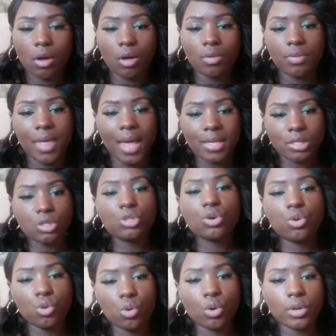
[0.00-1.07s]
That's
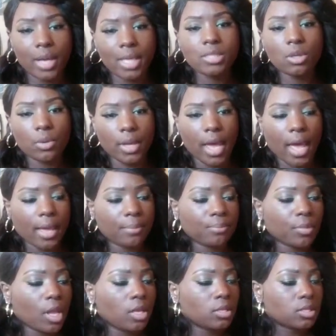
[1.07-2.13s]
cool. That's okay.
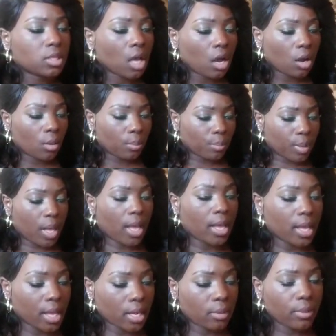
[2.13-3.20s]
So,
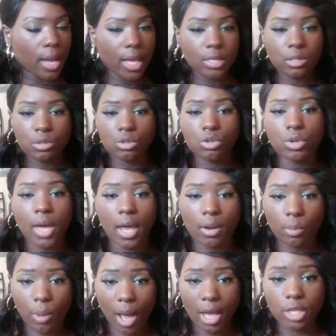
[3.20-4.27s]
but anyways, you got
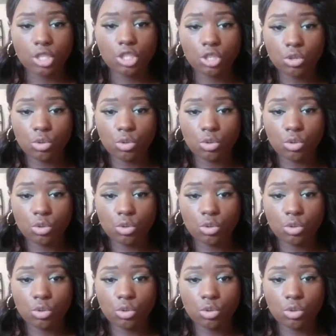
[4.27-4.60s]
to watch